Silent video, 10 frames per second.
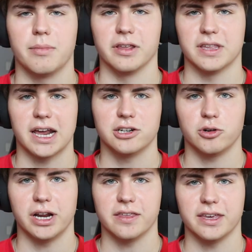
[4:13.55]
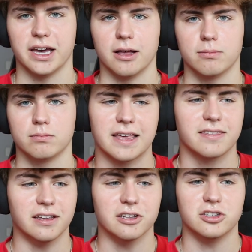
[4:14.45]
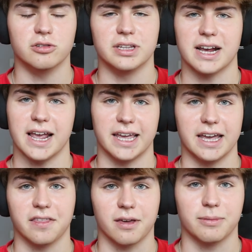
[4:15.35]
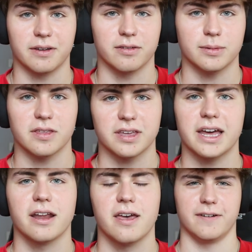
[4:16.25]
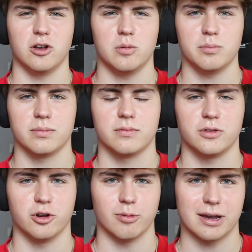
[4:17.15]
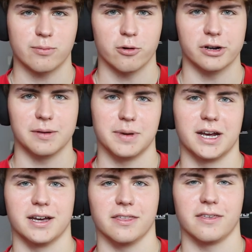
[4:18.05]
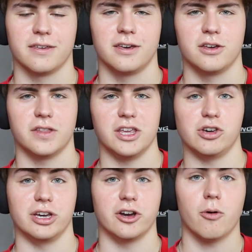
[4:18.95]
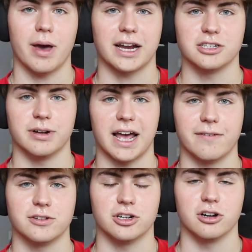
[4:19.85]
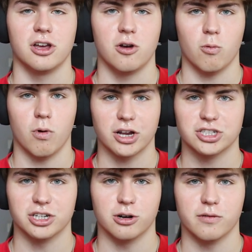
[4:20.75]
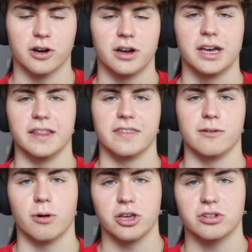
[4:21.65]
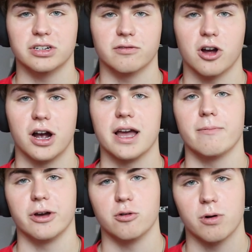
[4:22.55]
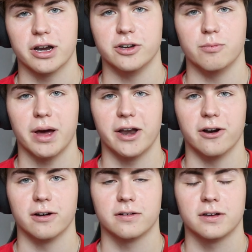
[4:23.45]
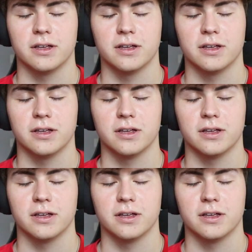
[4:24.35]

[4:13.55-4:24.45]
but it's not a torn ACL, I still do think I gained something from this set. Film your wakeboarding, because then you can go back to it after, watch it over, and see what you did wrong and what you want to do better,